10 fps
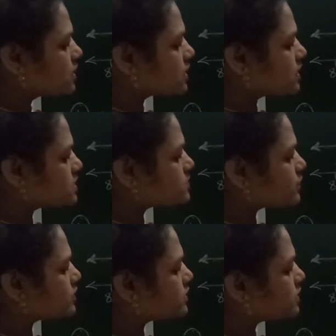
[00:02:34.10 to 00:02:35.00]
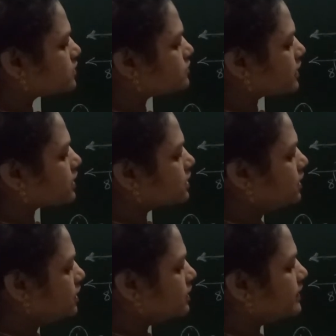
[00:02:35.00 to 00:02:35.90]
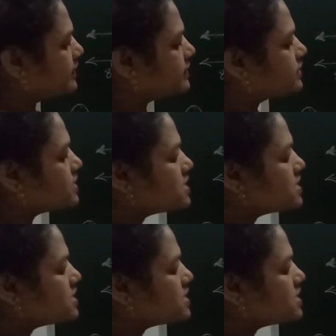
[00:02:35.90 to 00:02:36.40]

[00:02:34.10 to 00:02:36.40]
corresponding to angle 8.